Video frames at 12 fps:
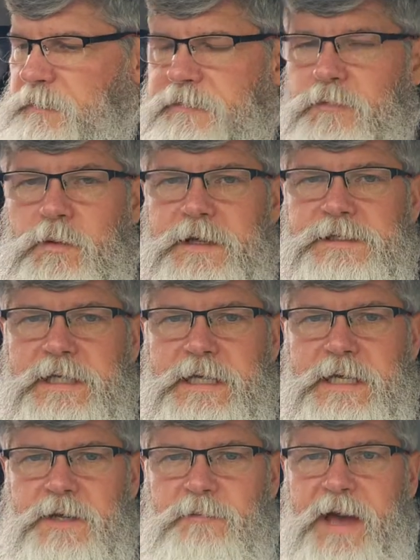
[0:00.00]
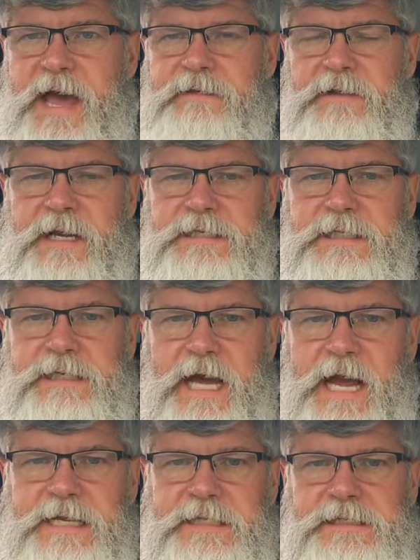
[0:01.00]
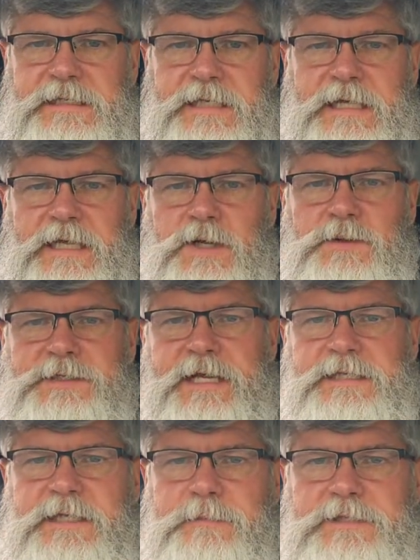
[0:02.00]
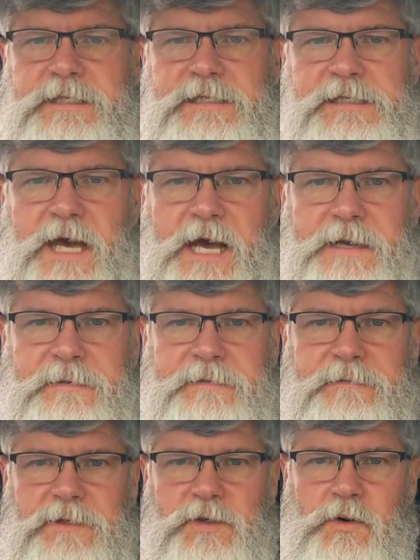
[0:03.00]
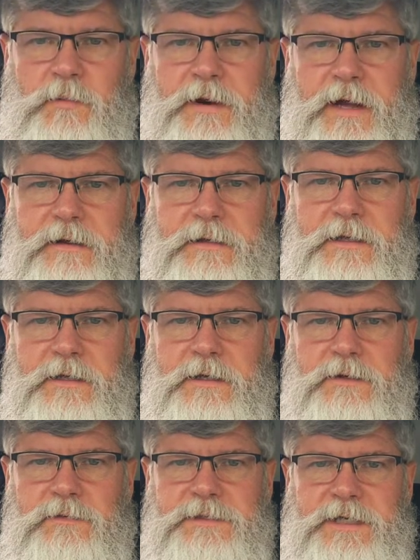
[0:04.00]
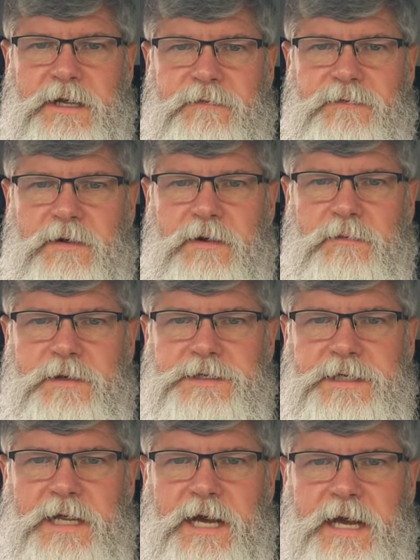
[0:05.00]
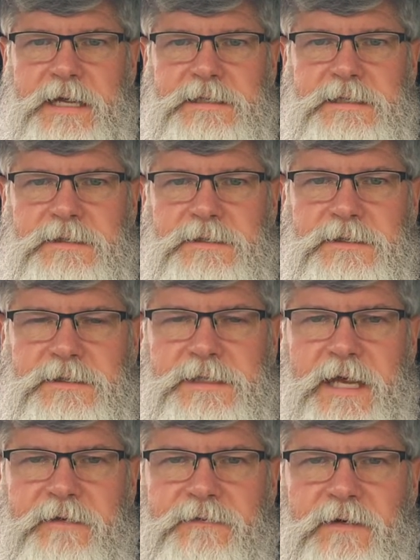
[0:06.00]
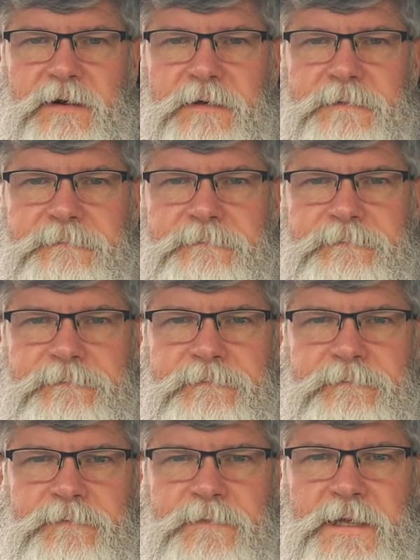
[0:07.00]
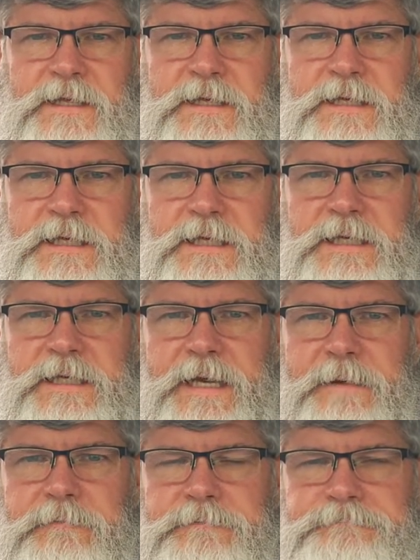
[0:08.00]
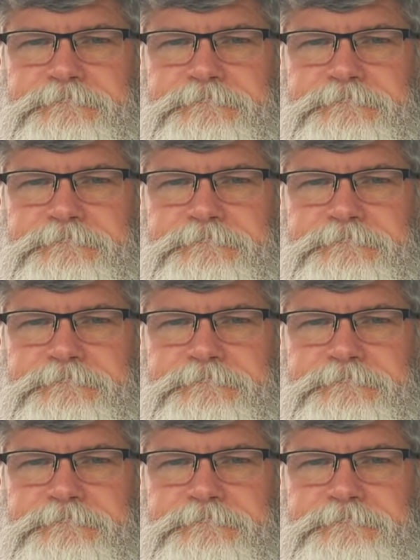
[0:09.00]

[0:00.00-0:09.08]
I believe it was, back in the 1990s. O.J. Simpson is gone. Nicole Brown was there for her when she died. Still so sad for her. Yep.